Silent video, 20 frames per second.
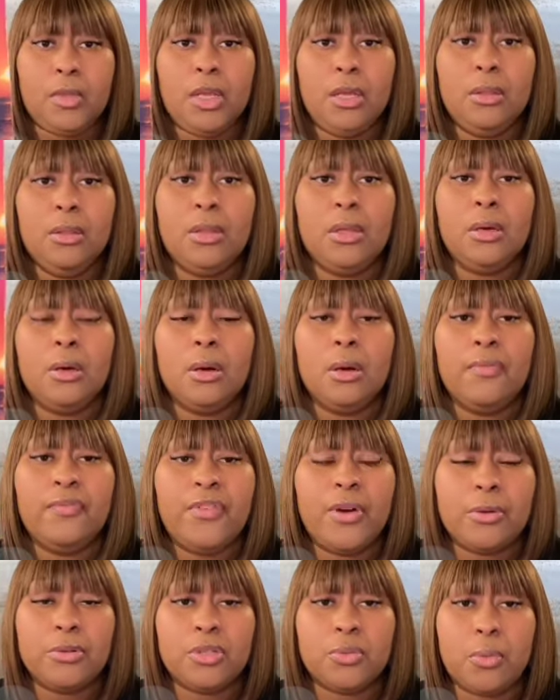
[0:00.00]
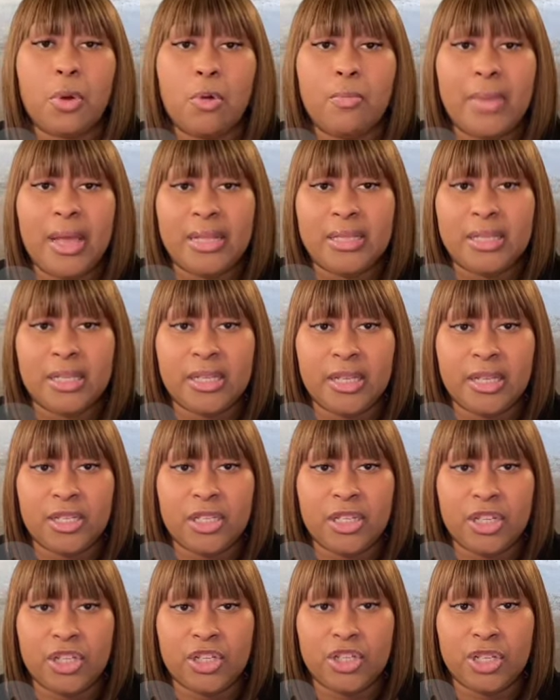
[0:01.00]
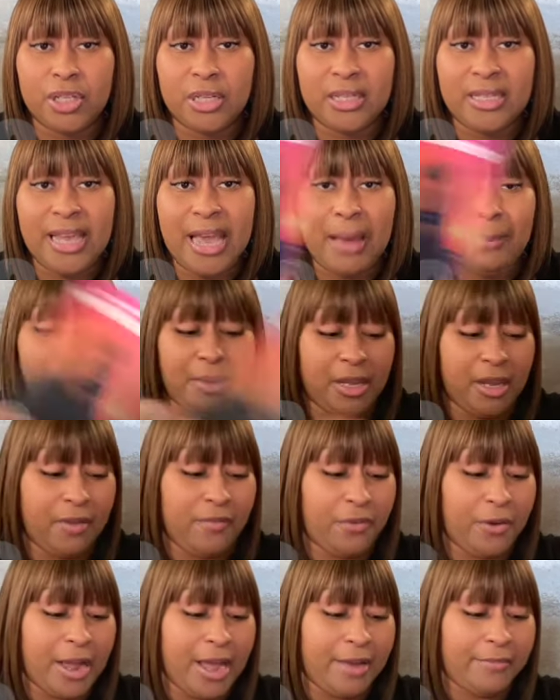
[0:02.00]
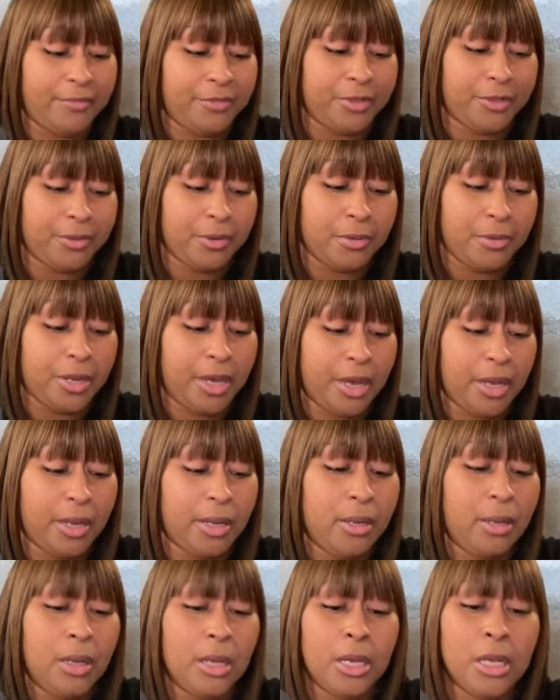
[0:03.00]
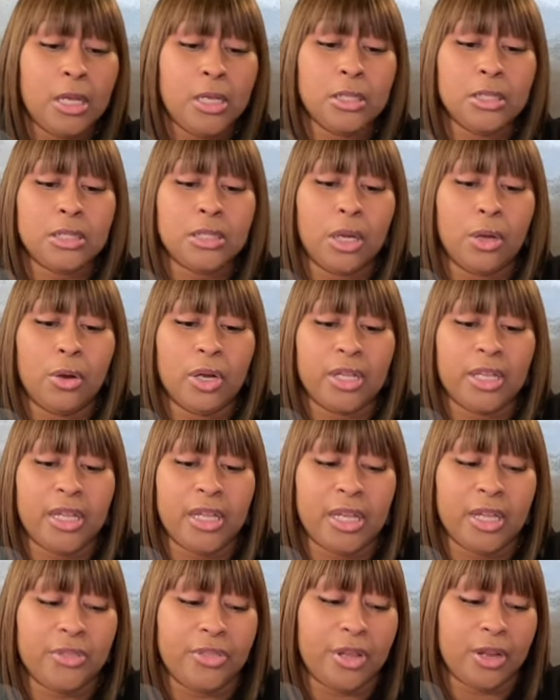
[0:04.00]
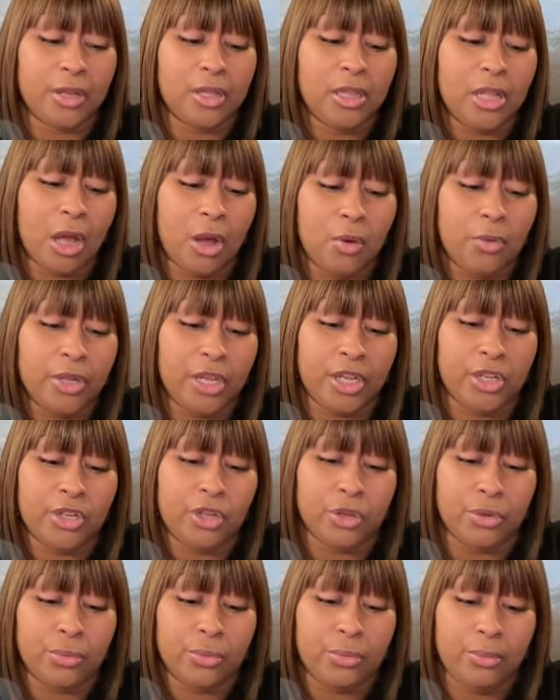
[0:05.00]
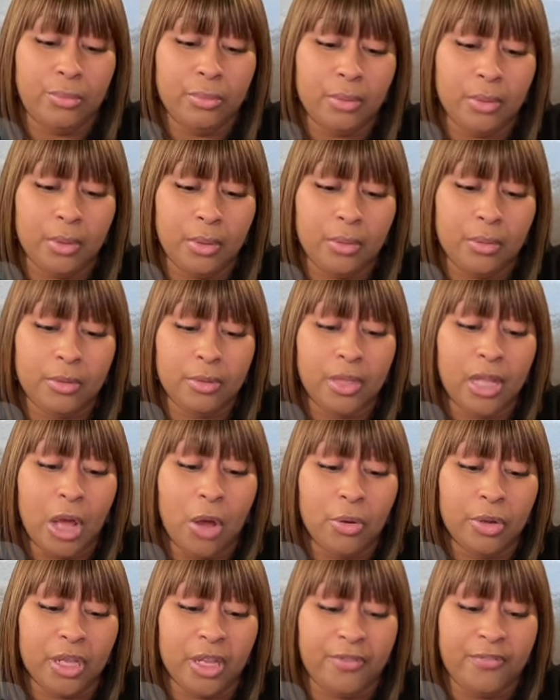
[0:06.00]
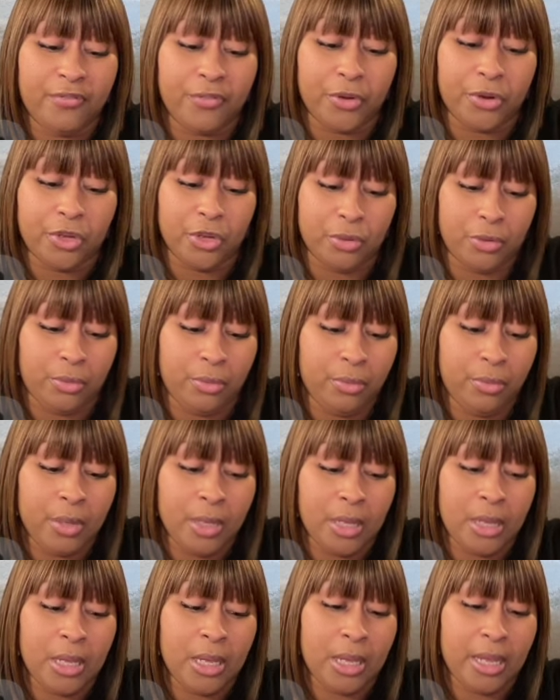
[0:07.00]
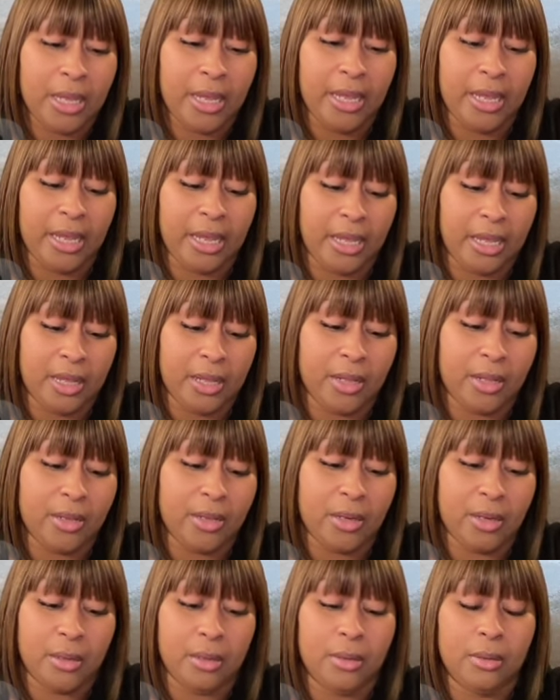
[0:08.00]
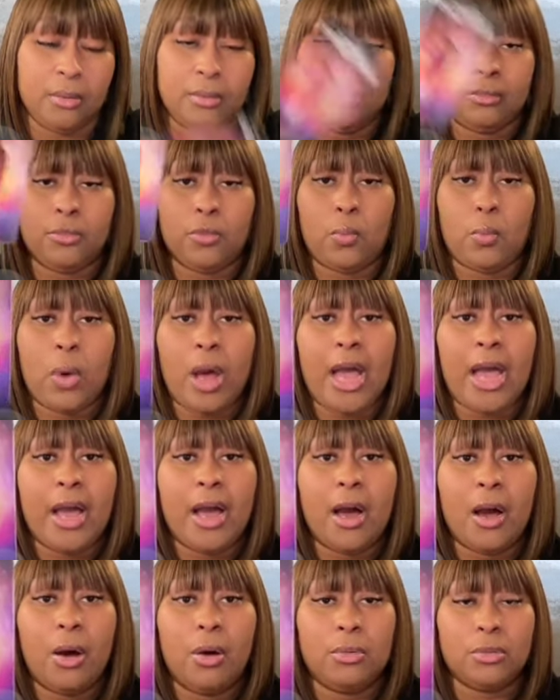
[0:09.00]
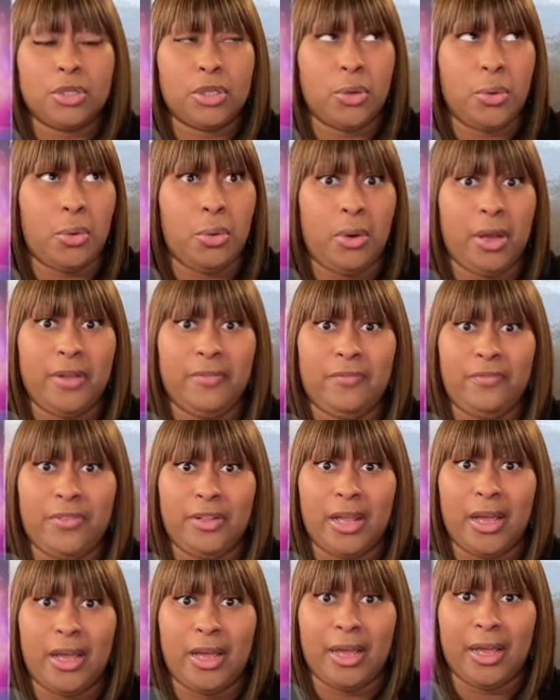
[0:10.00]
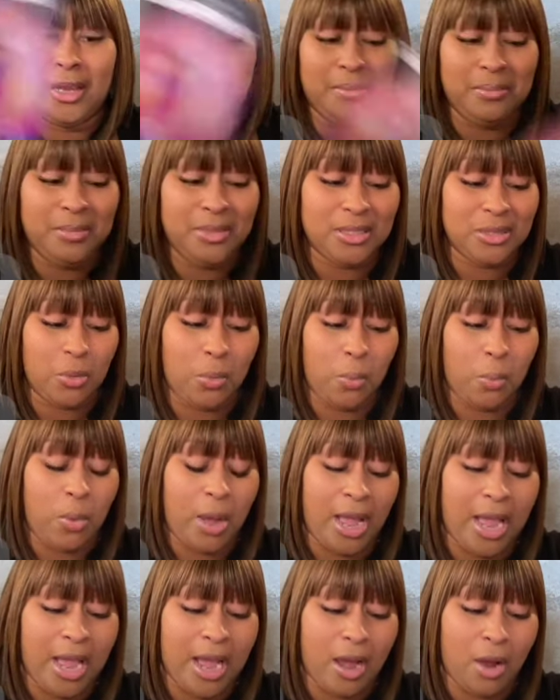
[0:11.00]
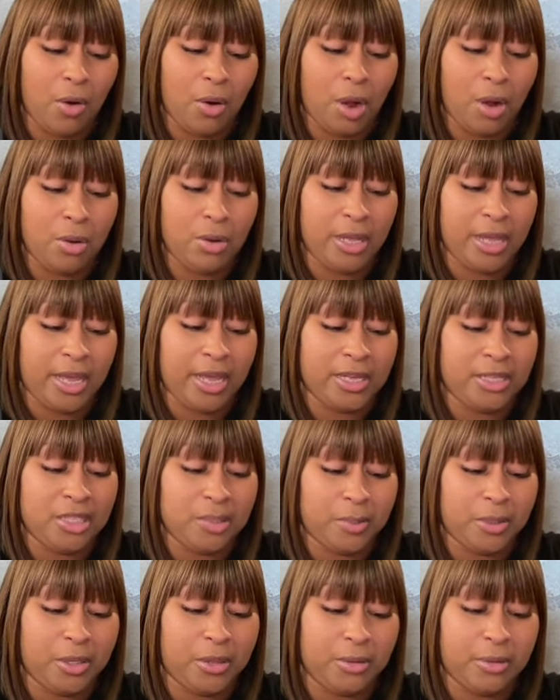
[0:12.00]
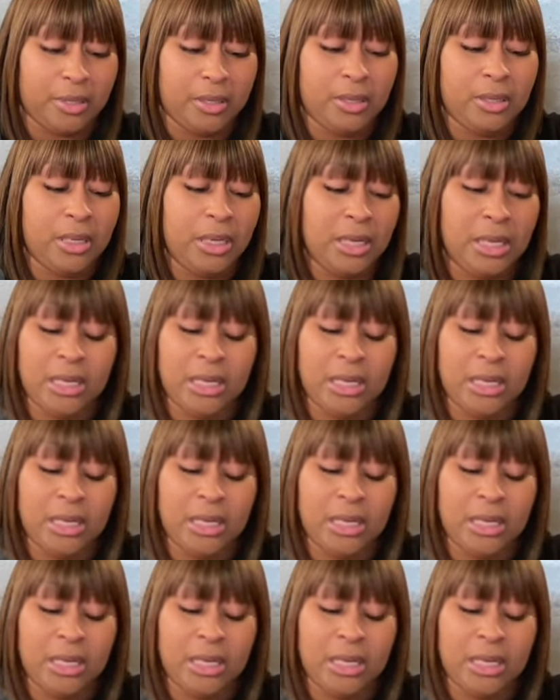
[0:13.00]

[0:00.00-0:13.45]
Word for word: The first romantic intention is happy ever after, okay? So again, they're longing for you, and wow, twin flames. Wow, okay, spirit.